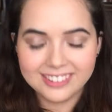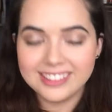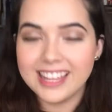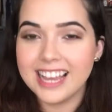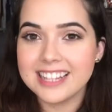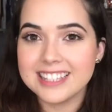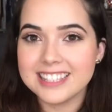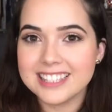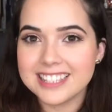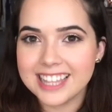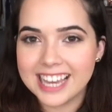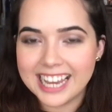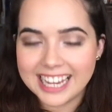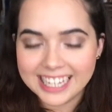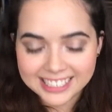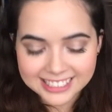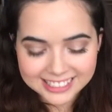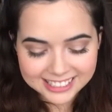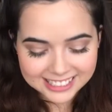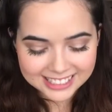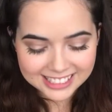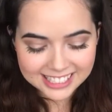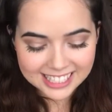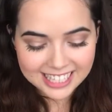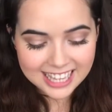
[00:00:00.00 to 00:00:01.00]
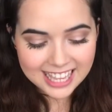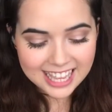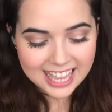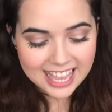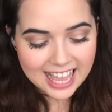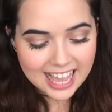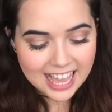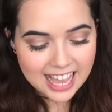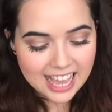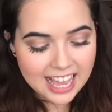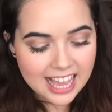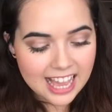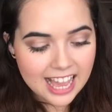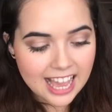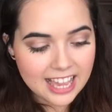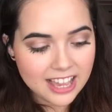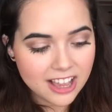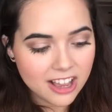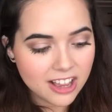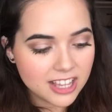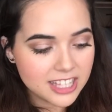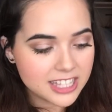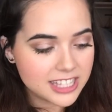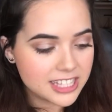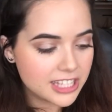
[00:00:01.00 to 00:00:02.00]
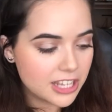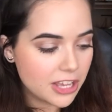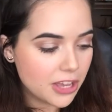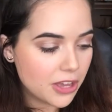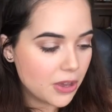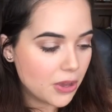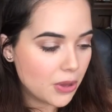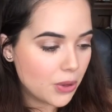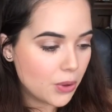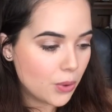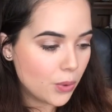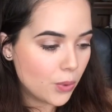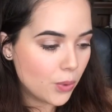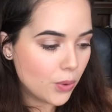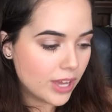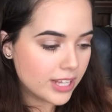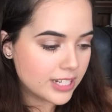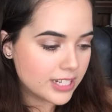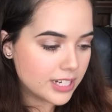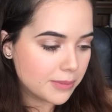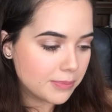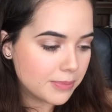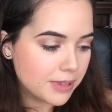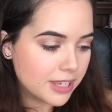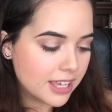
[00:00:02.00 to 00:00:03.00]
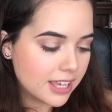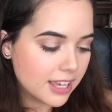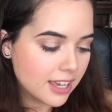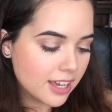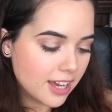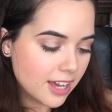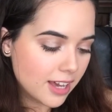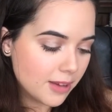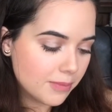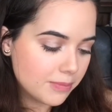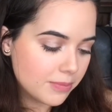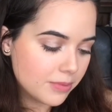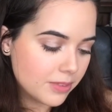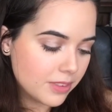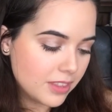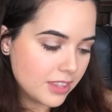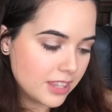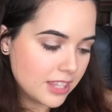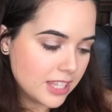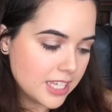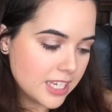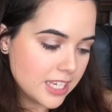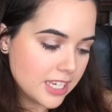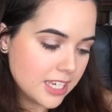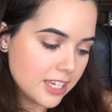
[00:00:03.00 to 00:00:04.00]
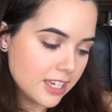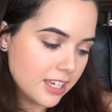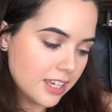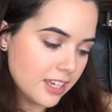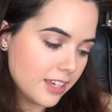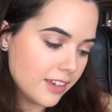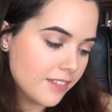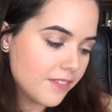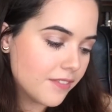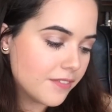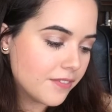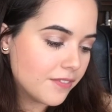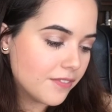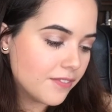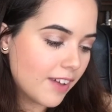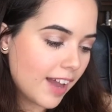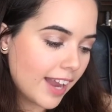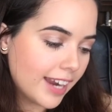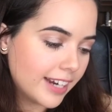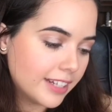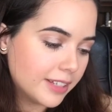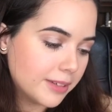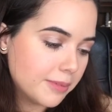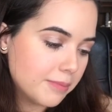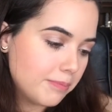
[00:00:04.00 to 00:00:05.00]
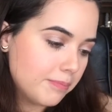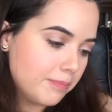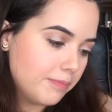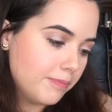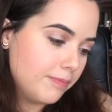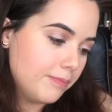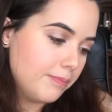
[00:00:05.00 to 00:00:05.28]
that's that. I also ended up picking up the Vitabath